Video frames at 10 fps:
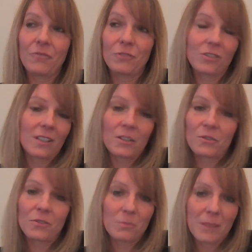unfortunately
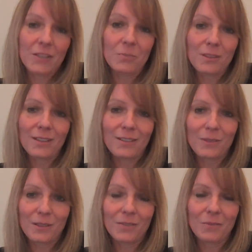it's also my
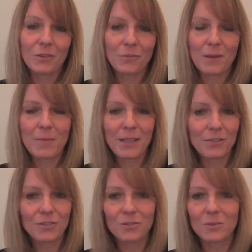experience, what one of my
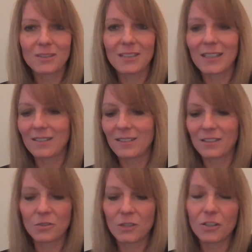mentors always said is
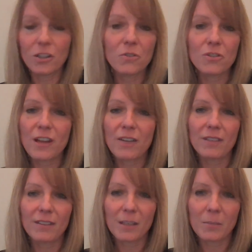that you can coach
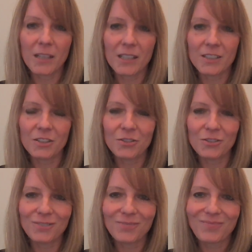everything but
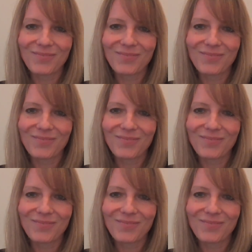attitude.